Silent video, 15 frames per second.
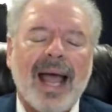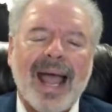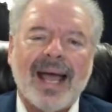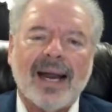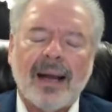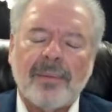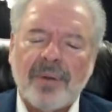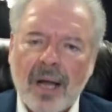
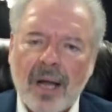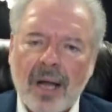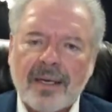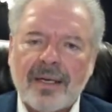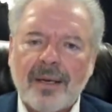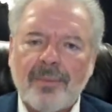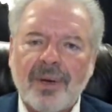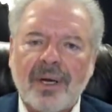and I'm
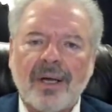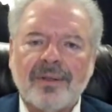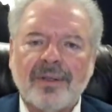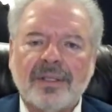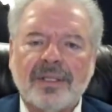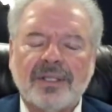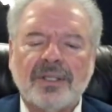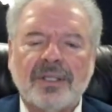talking about
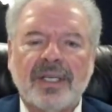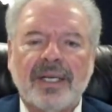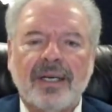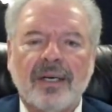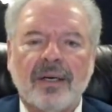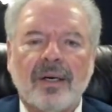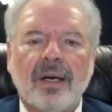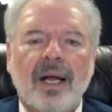authenticity
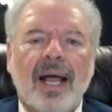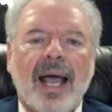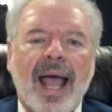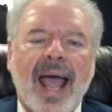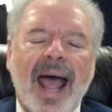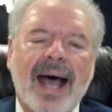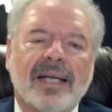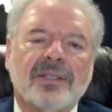here
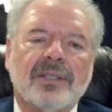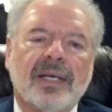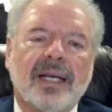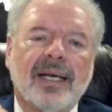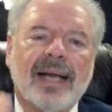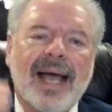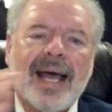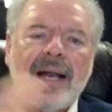as
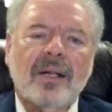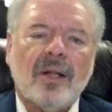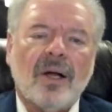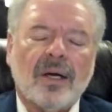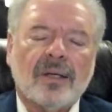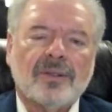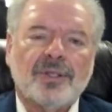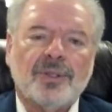an
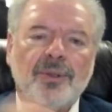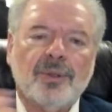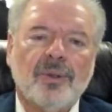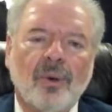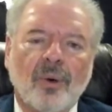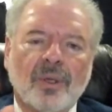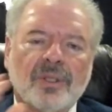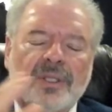analog to,
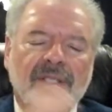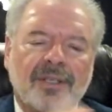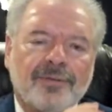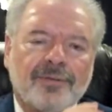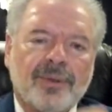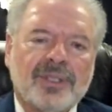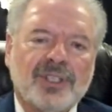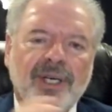or as a
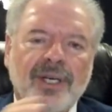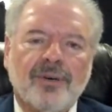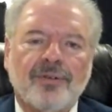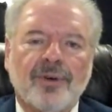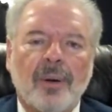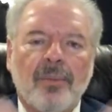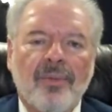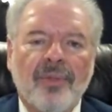differentiator
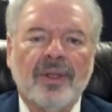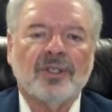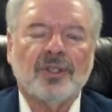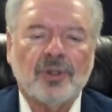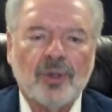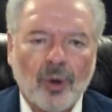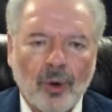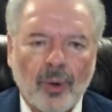from, the
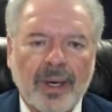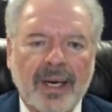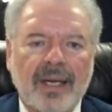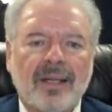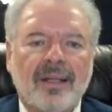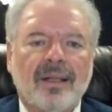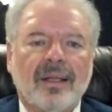story.